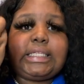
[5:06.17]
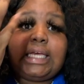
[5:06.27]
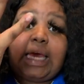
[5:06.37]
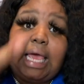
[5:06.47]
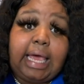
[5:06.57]

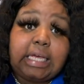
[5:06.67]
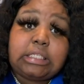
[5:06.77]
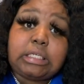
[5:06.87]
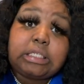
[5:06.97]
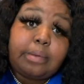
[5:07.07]
it
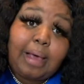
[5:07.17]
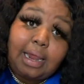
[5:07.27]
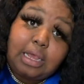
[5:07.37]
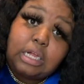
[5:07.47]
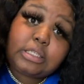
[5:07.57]
has to
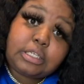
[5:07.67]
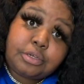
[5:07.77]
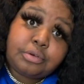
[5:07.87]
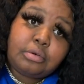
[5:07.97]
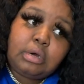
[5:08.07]
somebody
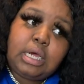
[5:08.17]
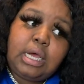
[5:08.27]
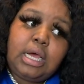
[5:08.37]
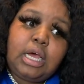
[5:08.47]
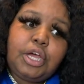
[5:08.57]
until
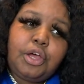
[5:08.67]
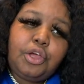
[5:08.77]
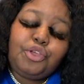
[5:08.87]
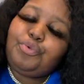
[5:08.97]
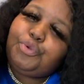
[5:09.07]

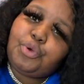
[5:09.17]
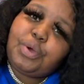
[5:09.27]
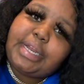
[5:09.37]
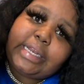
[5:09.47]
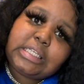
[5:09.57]
you do
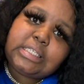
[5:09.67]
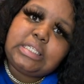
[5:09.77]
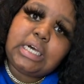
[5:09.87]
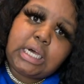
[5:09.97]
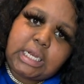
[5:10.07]
it and it's
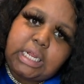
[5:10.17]
done.